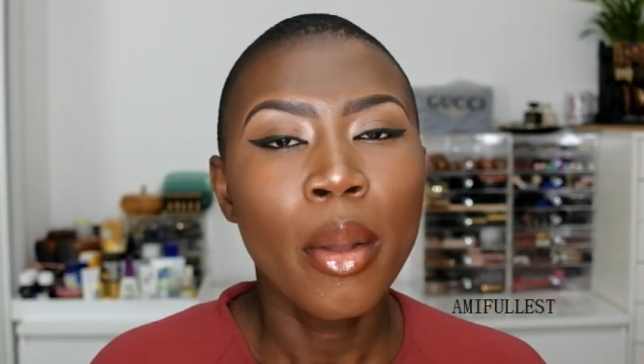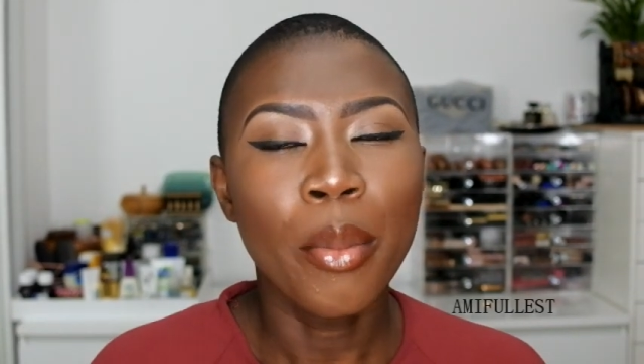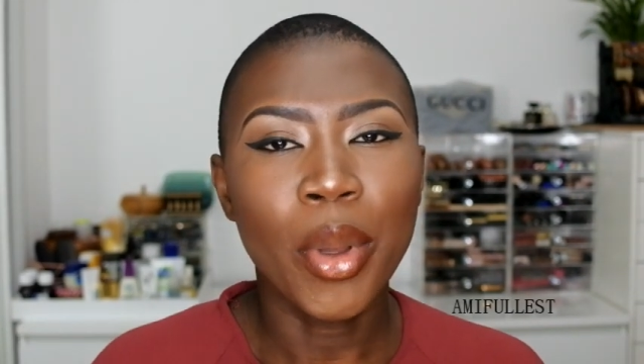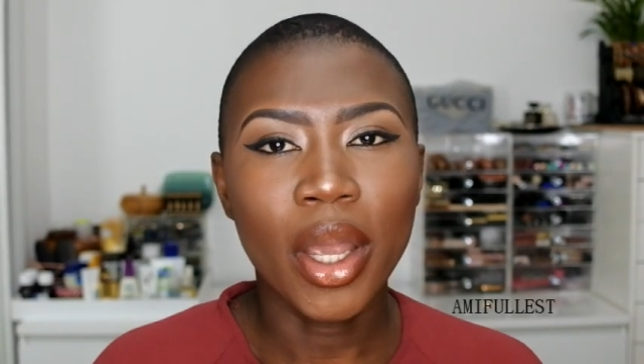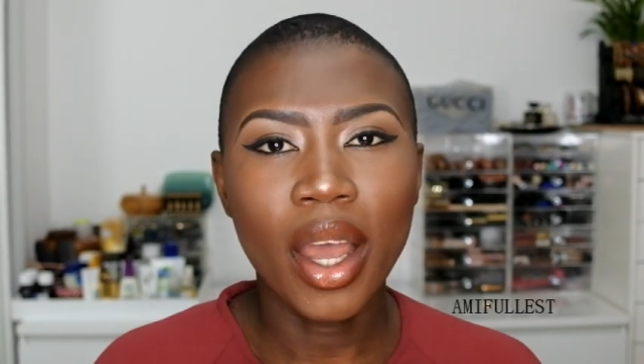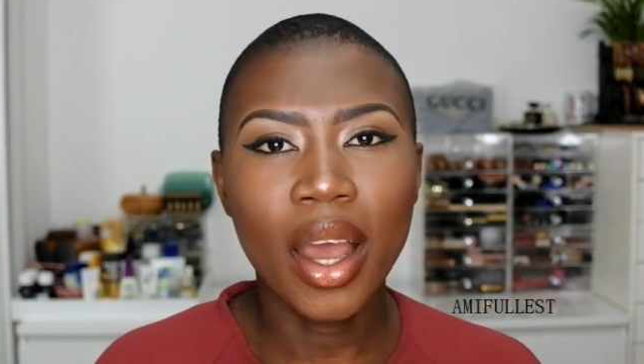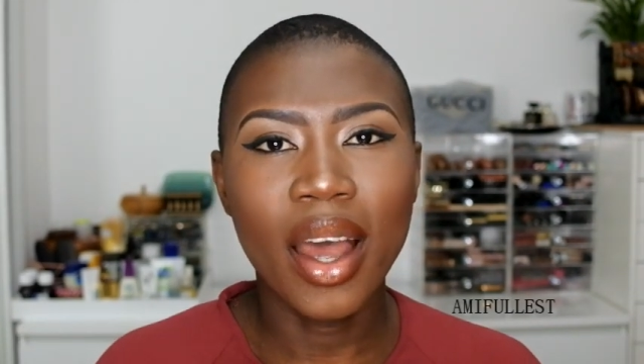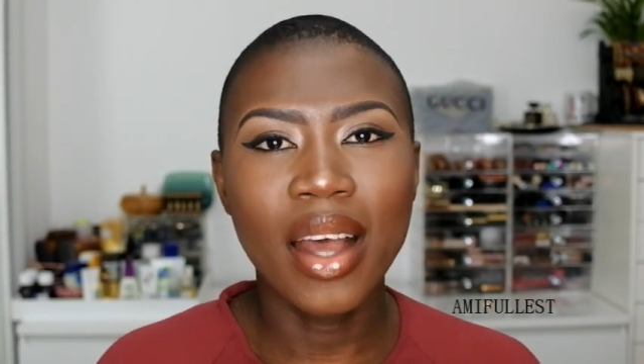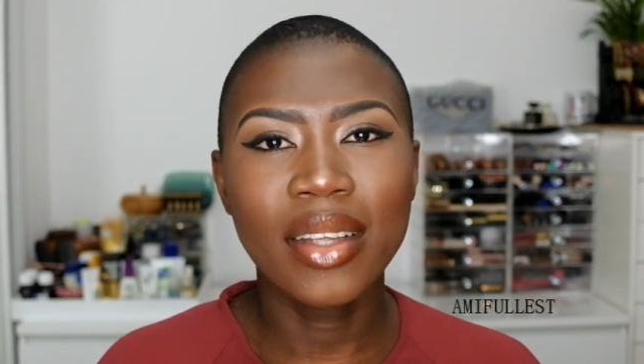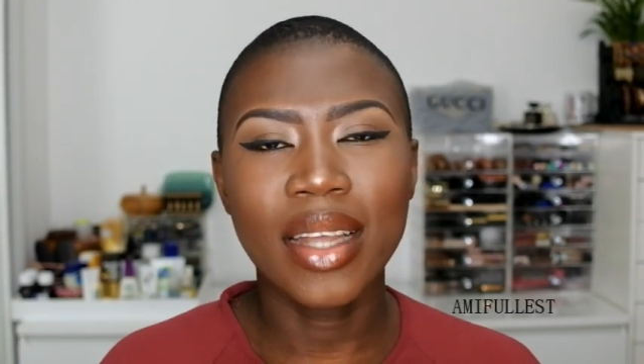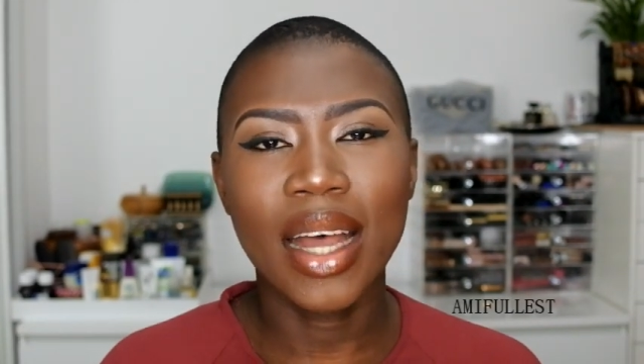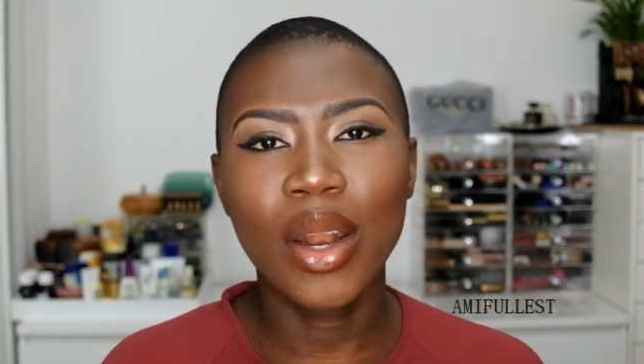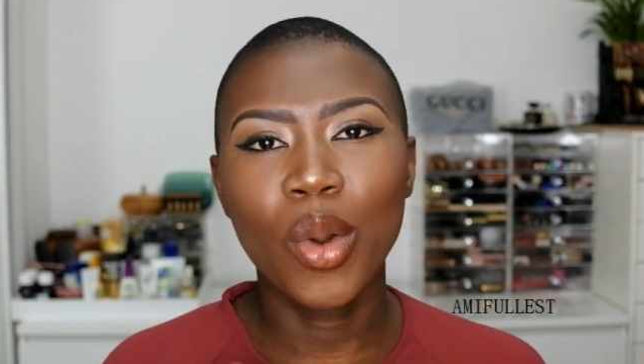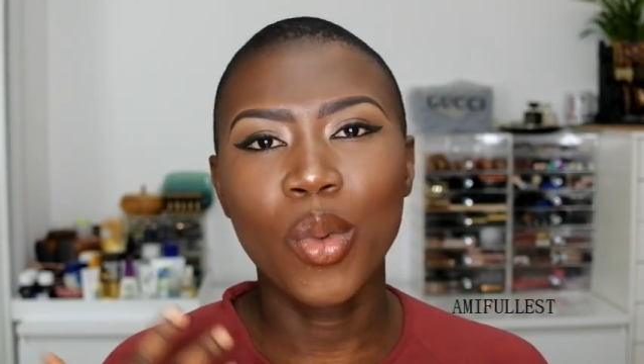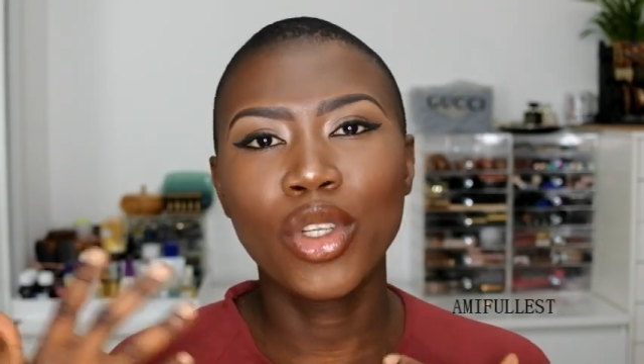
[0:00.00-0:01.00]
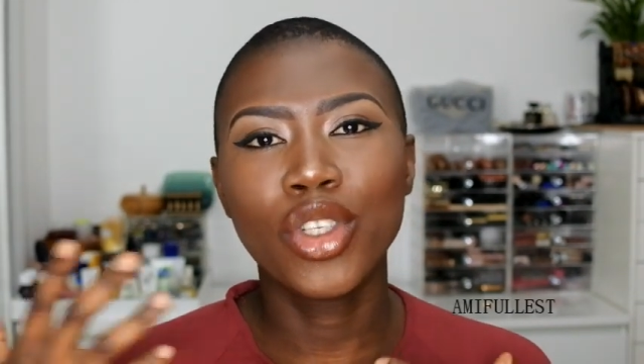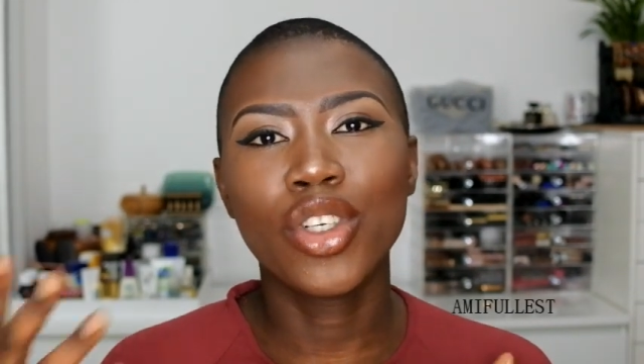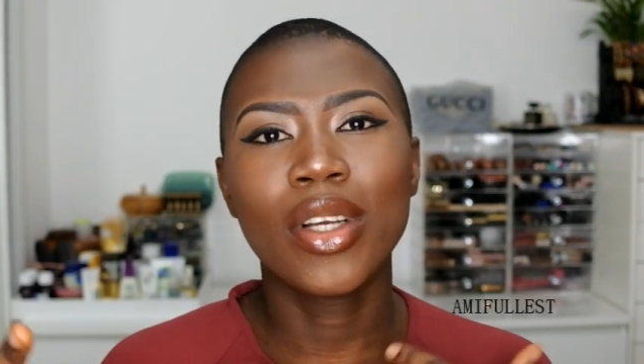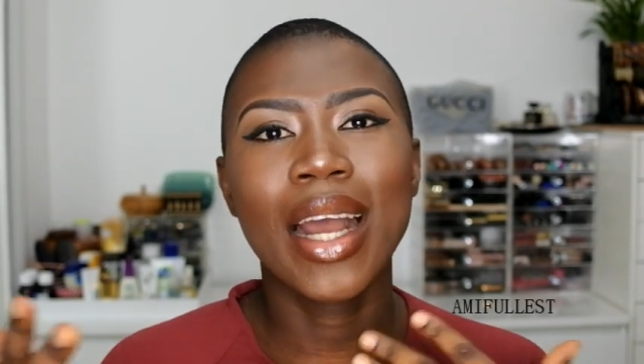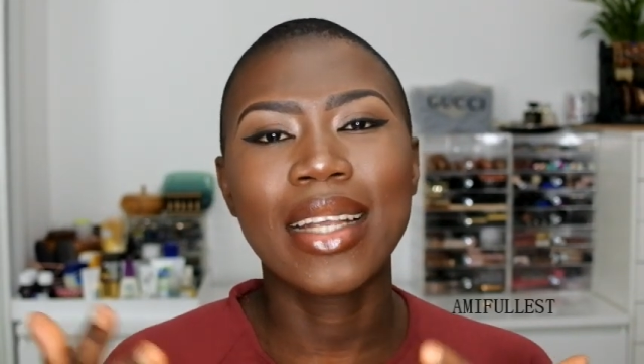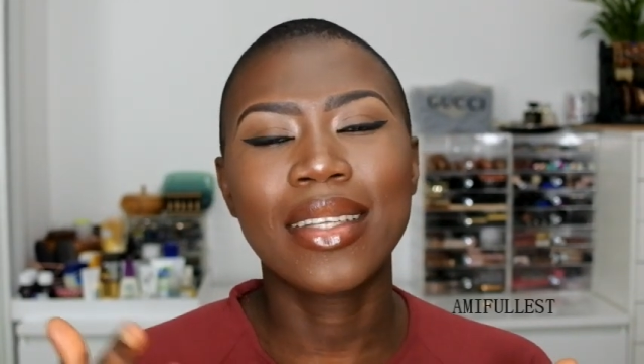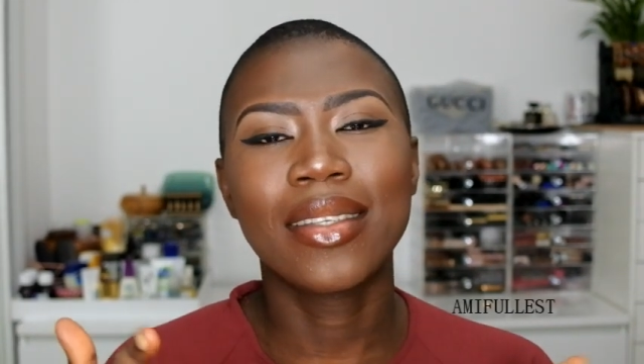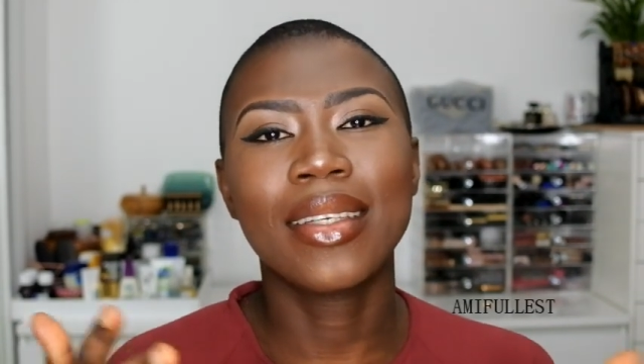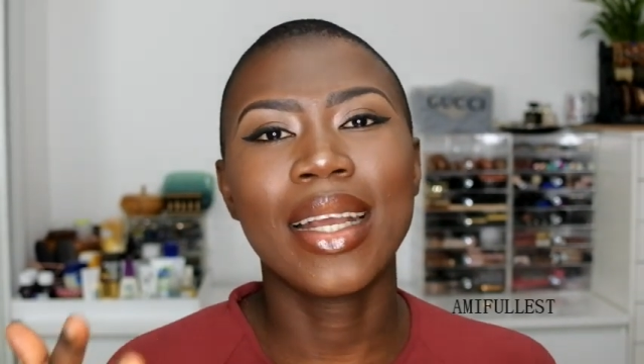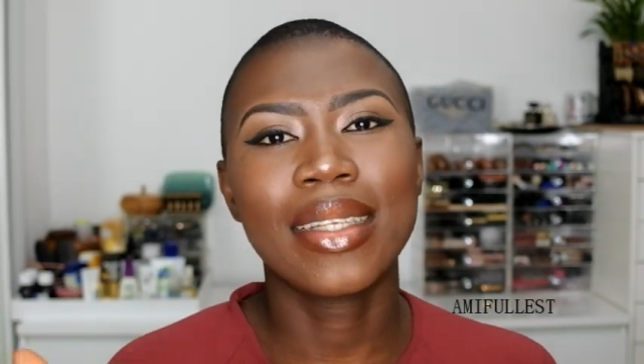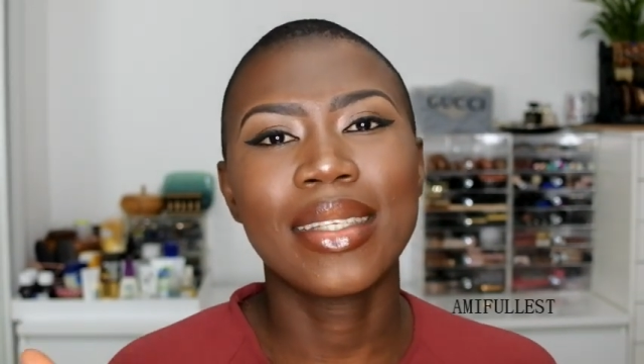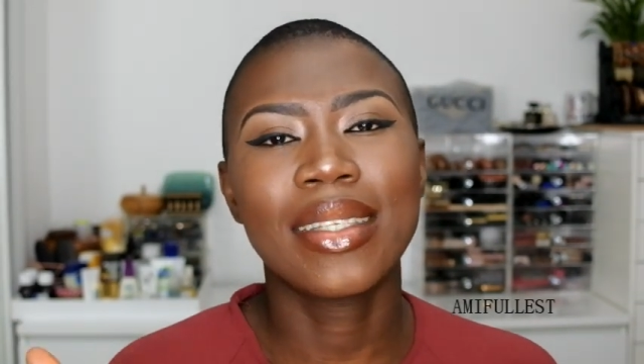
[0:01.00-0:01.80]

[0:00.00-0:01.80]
because I don't want you guys to get